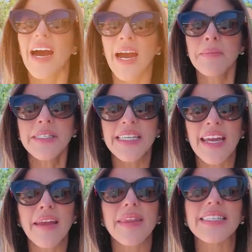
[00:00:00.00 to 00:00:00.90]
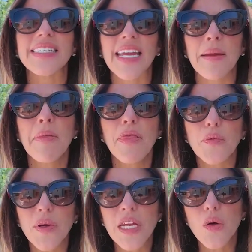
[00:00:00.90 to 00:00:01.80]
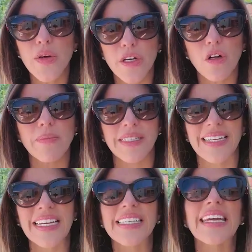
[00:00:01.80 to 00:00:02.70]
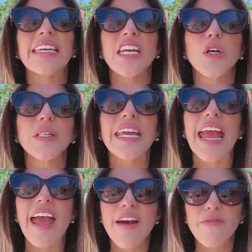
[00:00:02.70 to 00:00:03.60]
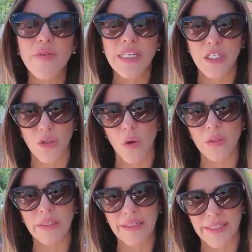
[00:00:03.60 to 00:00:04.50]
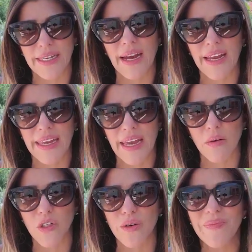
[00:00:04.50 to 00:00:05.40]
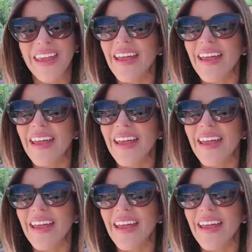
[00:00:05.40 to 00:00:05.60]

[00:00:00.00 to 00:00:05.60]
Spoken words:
I'm seeing the same 3 critical mistakes in nearly every stalled listing I encounter.